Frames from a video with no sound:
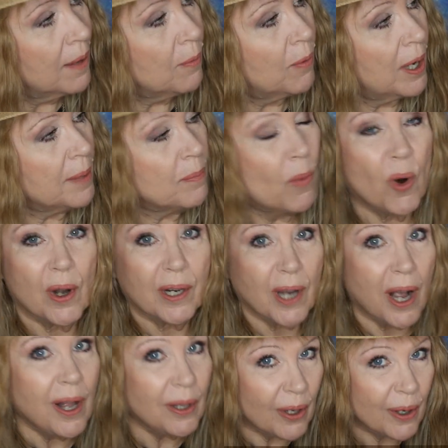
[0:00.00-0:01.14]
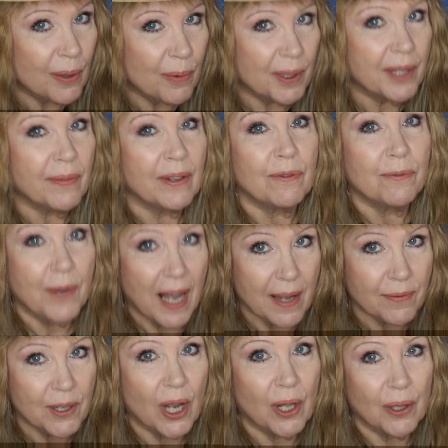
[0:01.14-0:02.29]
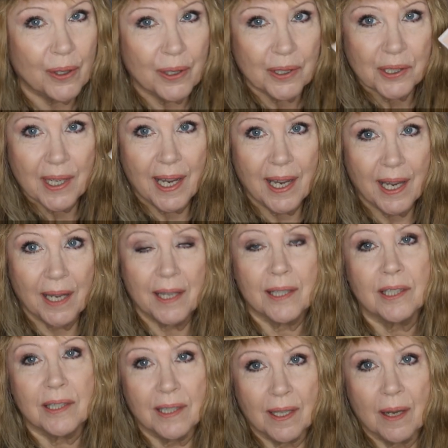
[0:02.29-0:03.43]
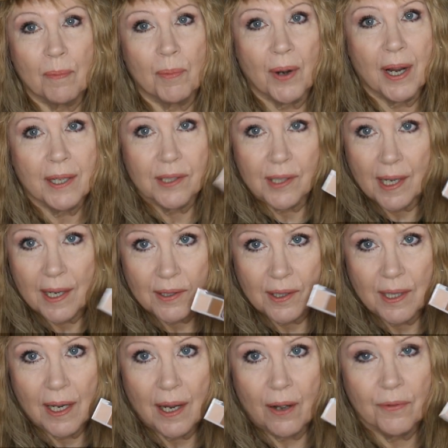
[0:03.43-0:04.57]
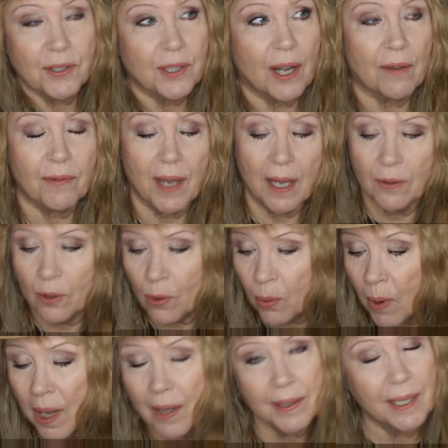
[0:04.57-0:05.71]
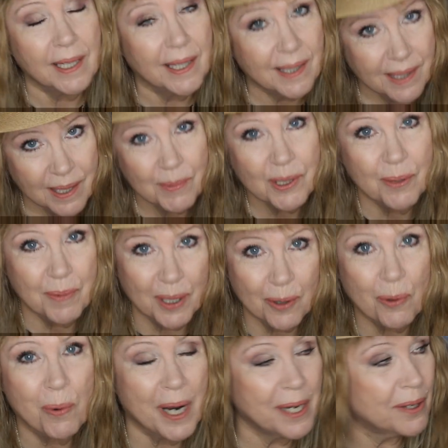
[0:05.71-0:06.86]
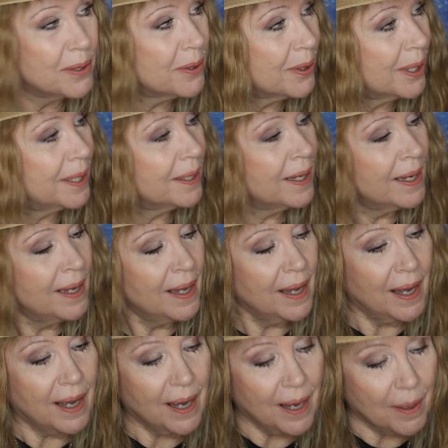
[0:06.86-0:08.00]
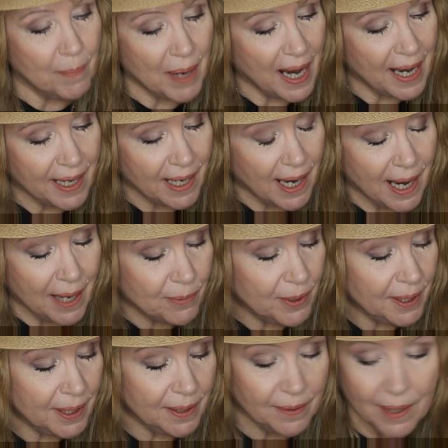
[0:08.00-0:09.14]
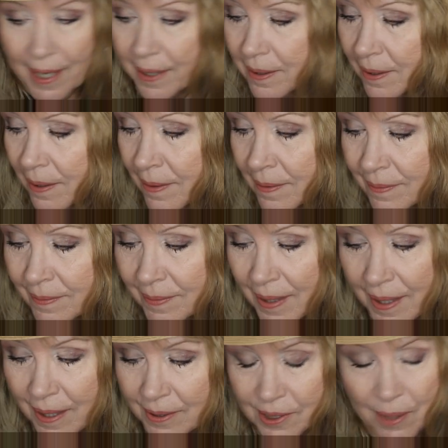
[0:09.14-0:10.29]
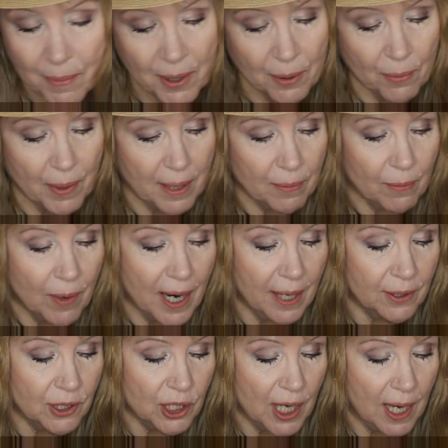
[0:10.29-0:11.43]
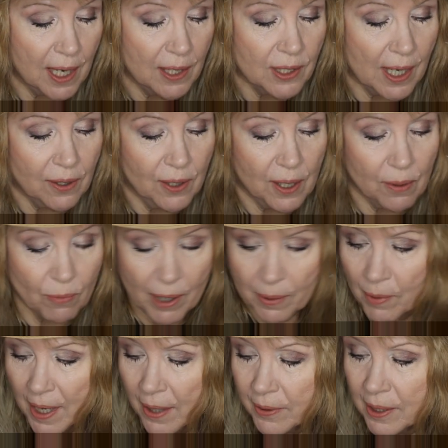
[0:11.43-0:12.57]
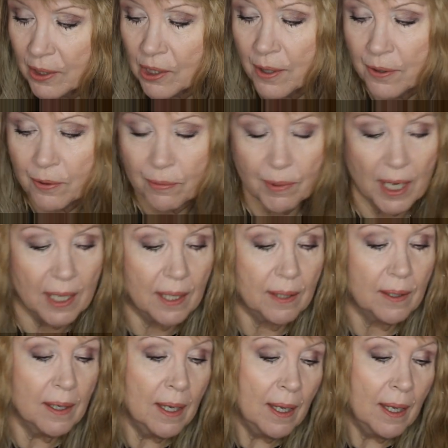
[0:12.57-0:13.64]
one more color, we're giving 5 colors, and it's the same price as the Elf stuff, and the quality seems to be quite good. I really like some of the Wet n' Wild shades. I think Wet n' Wild gets underrated